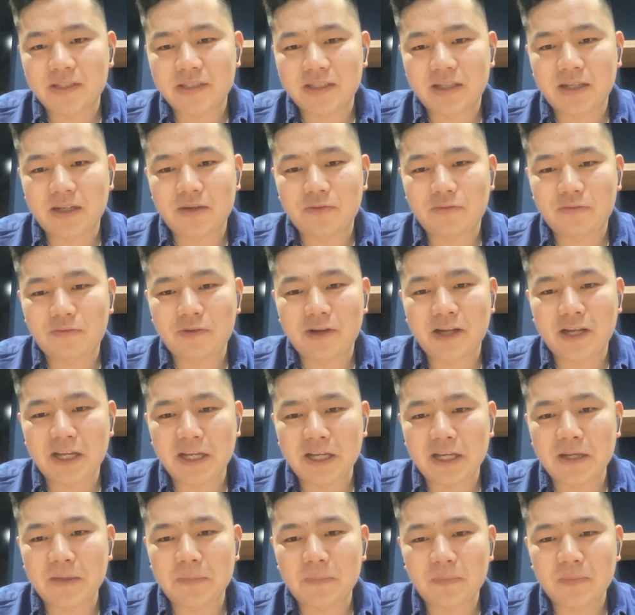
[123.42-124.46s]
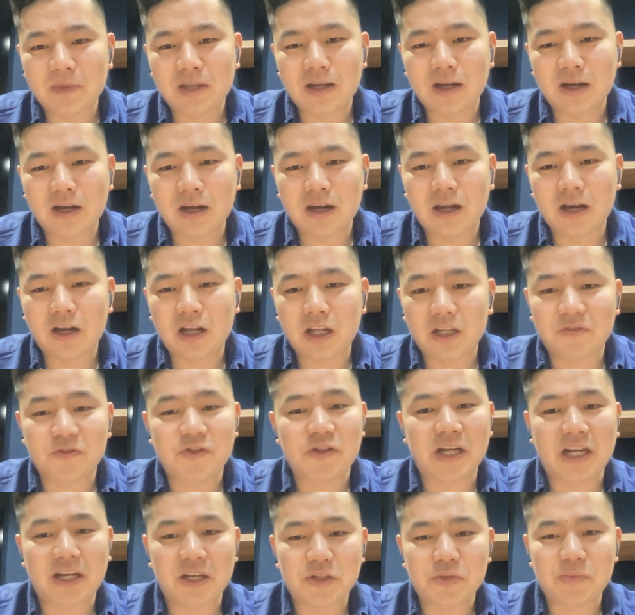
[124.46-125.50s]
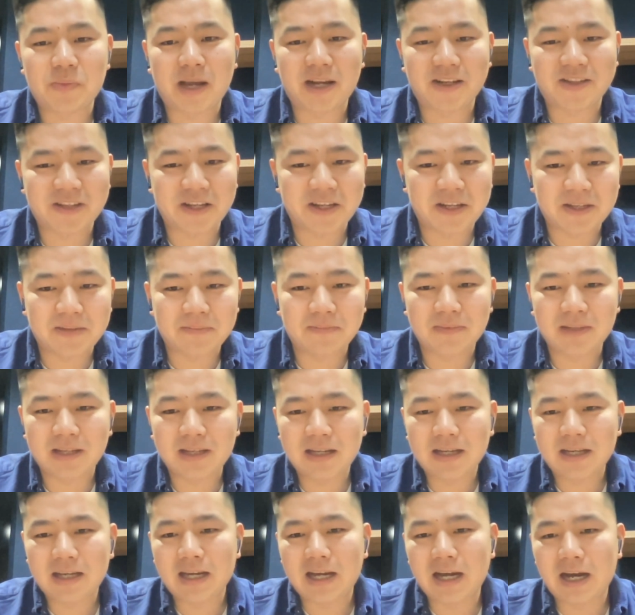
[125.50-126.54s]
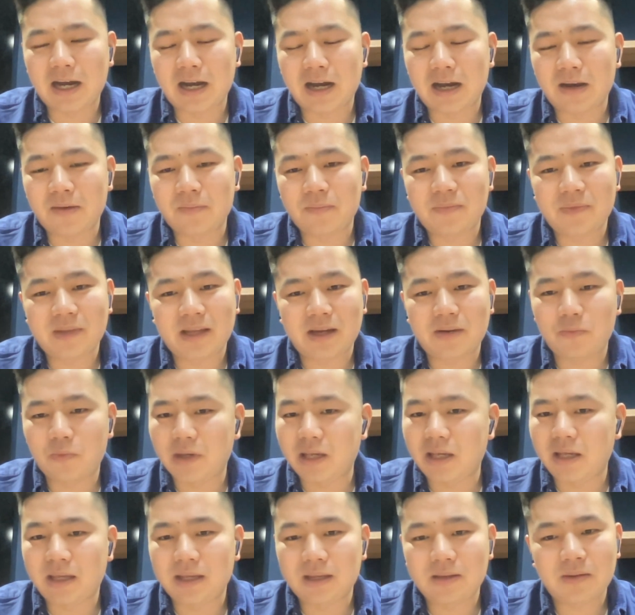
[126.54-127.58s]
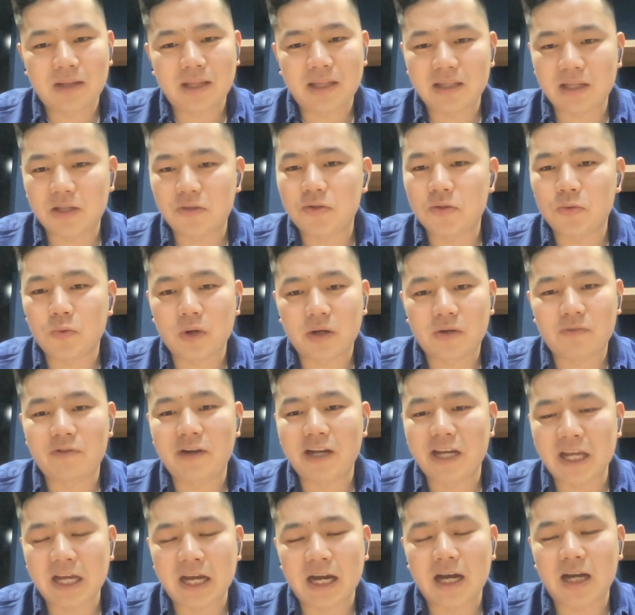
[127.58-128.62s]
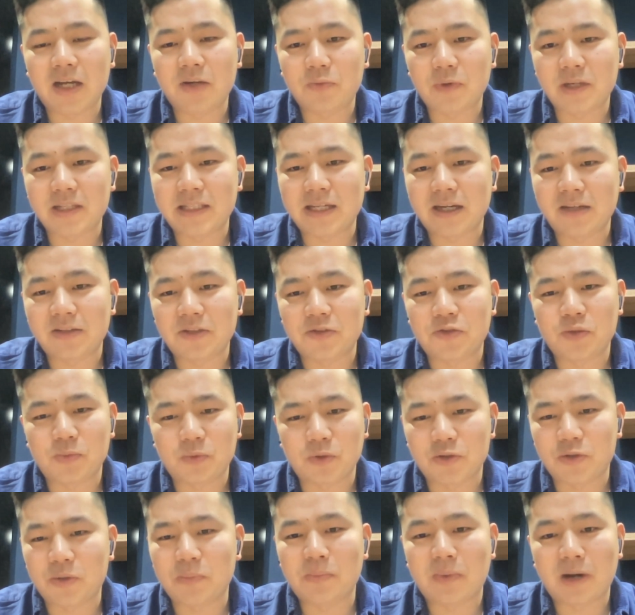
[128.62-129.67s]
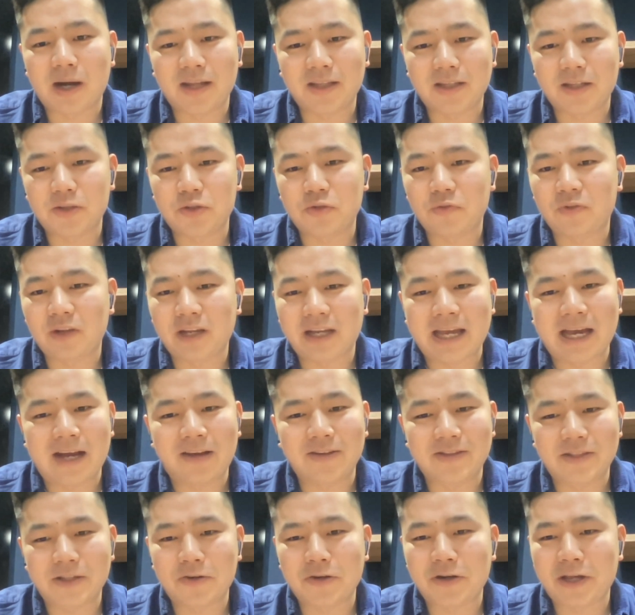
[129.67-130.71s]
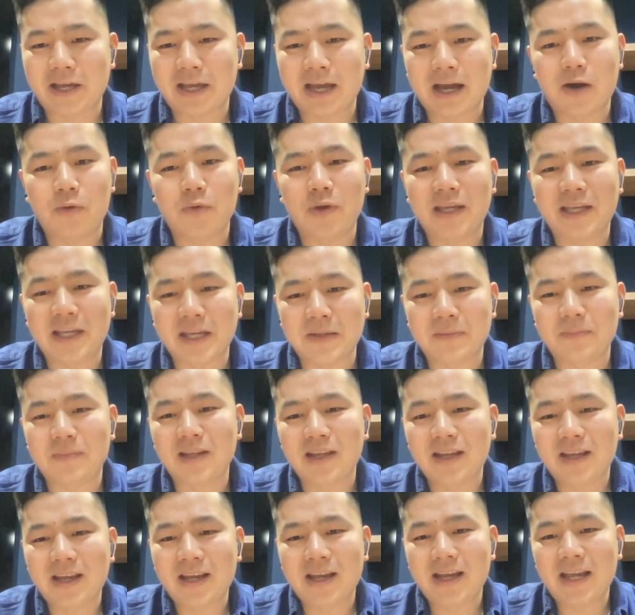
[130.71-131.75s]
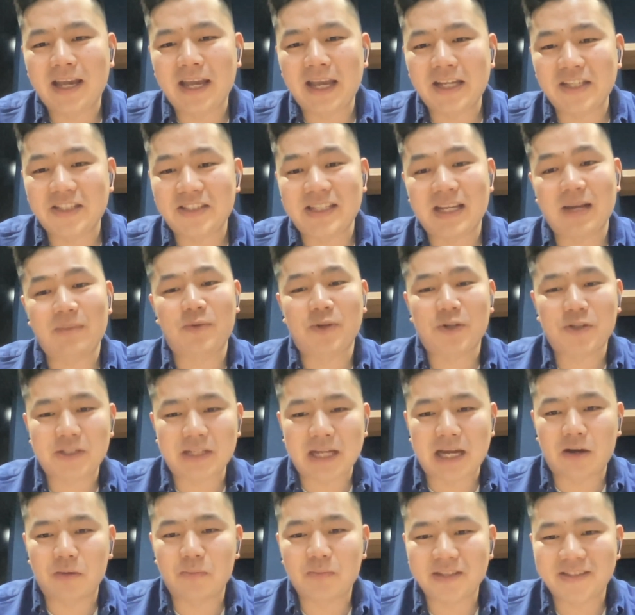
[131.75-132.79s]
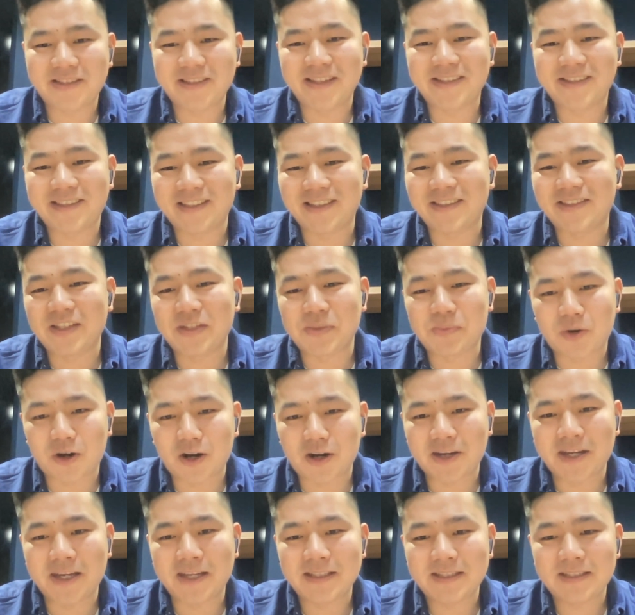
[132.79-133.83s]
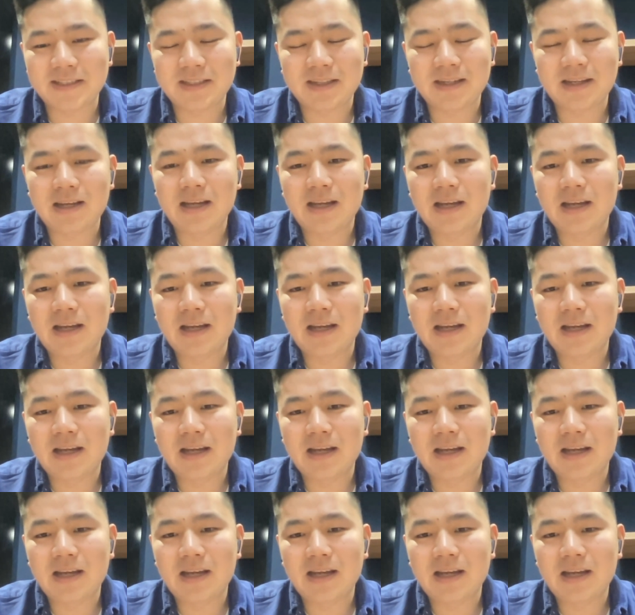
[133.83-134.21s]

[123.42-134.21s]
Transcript: it was a lot of challenge back then that we need to work really hard with our distribution partner to figure out, okay, how we can establish our business in this market.